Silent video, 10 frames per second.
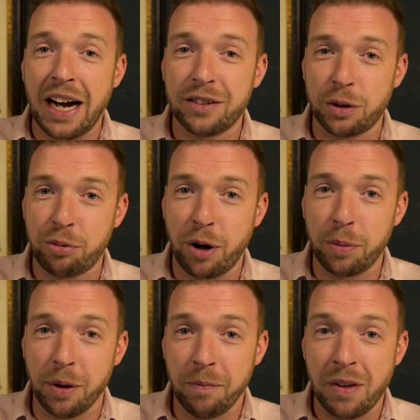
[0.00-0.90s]
has a
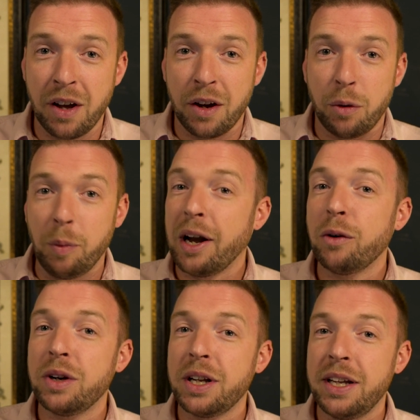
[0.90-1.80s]
problem. We
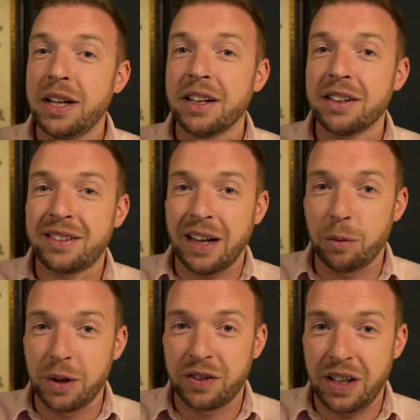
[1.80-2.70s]
only
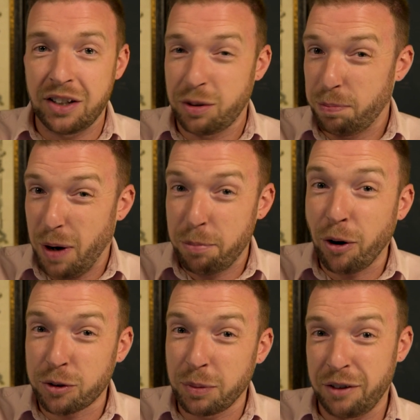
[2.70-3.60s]
sell whiskey to
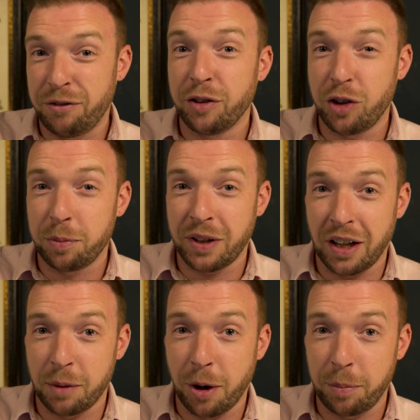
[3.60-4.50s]
approximately
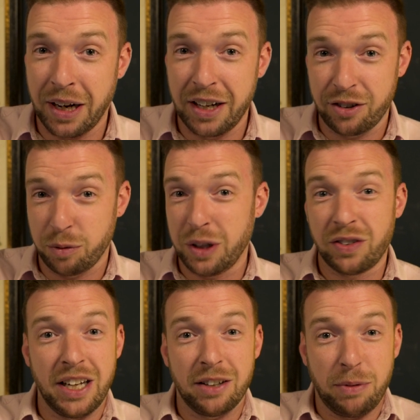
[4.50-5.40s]
50% of the population.
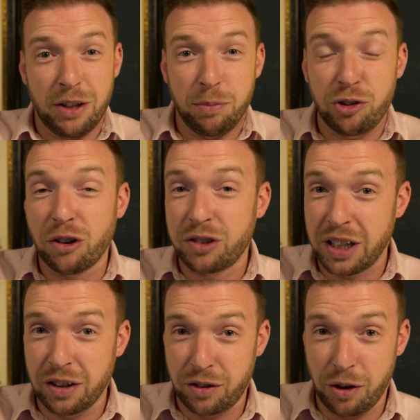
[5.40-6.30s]
Whiskey, it's majority
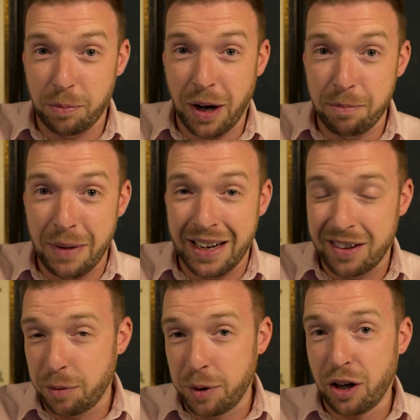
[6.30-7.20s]
consumed by men.
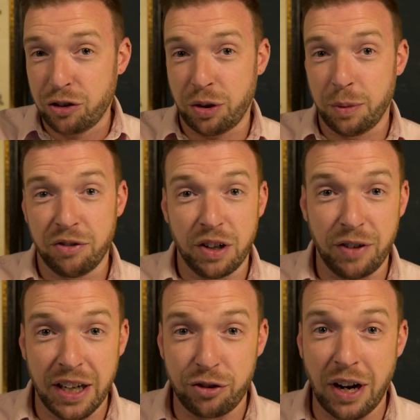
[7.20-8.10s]
That we are trying to
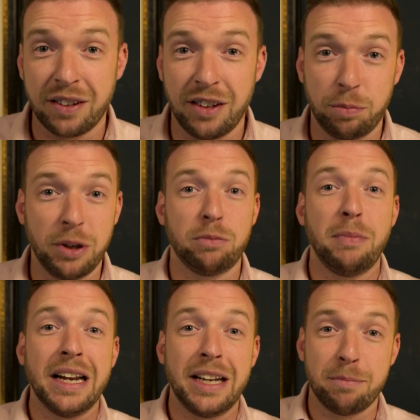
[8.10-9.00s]
readdress this, but it's
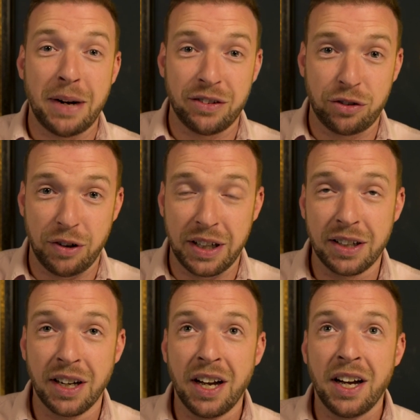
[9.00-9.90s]
mainly a man's drink.